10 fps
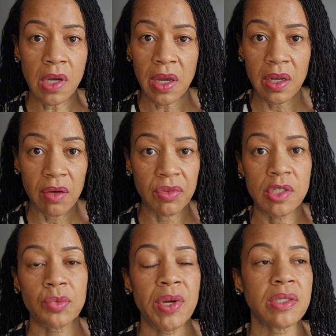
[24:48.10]
any of
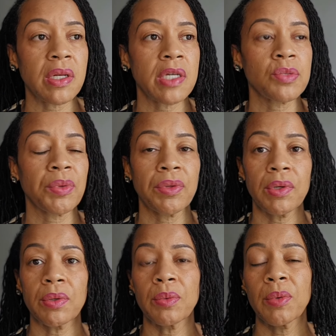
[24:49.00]
this resonates with
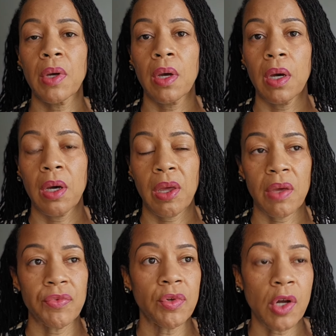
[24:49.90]
you,
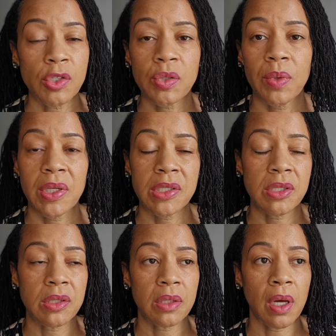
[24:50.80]
if you know someone
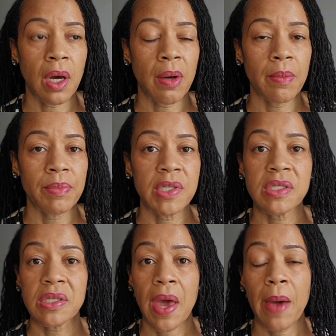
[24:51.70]

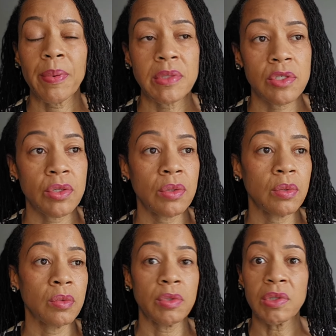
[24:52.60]
this has happened
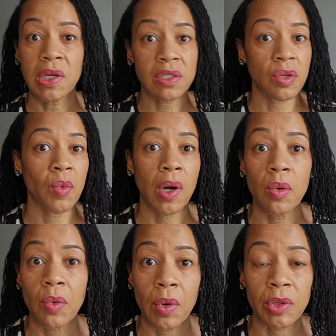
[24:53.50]
to, you know someone
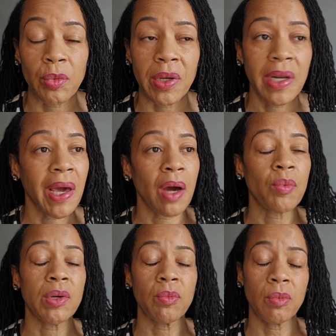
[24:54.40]
who's going through it
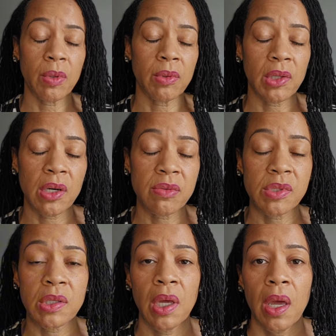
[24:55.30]
now, we would
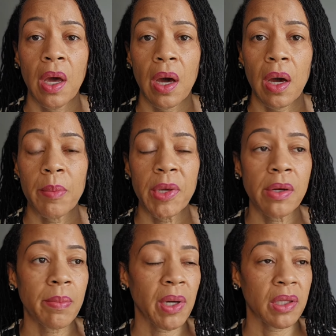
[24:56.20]
love to
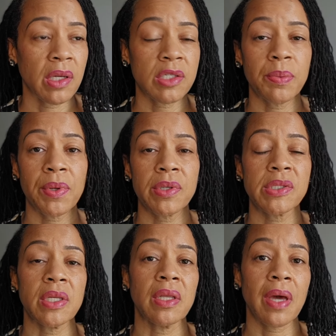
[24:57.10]
hear about that
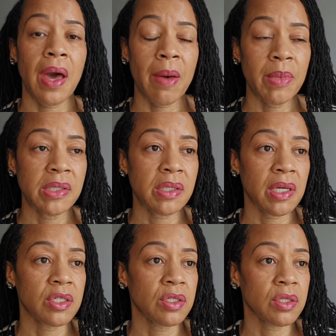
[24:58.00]
experience in the comment
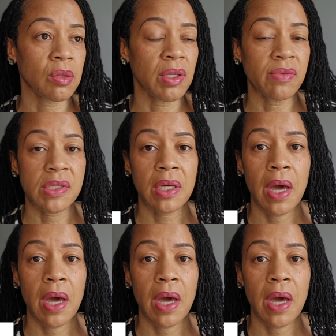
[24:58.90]
section. So leave us a